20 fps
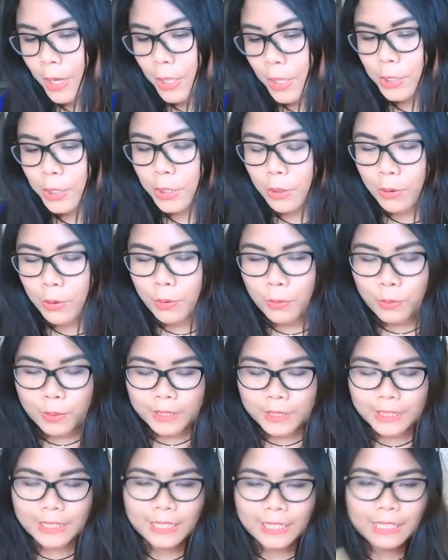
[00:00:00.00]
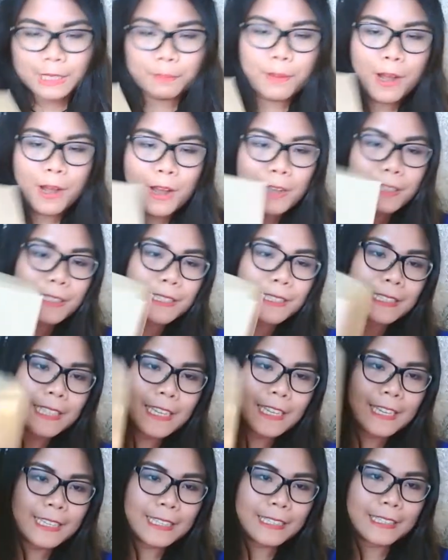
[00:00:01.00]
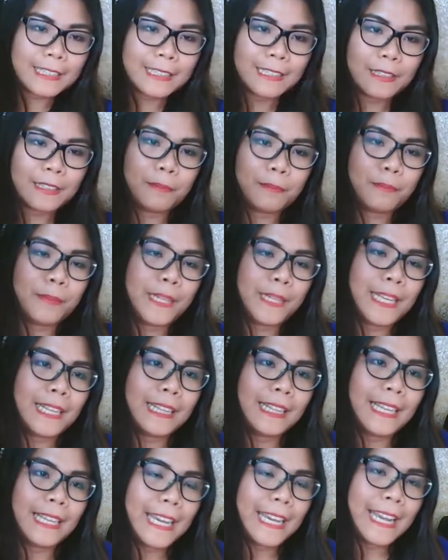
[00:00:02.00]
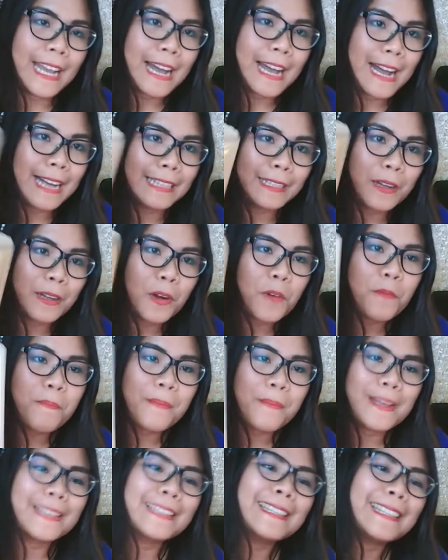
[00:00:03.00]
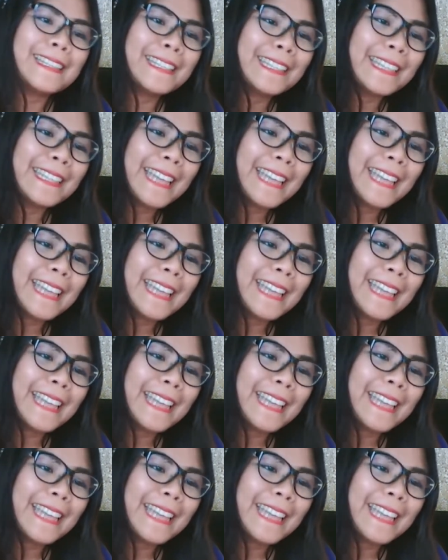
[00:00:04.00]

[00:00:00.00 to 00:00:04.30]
So this box is completely unopened,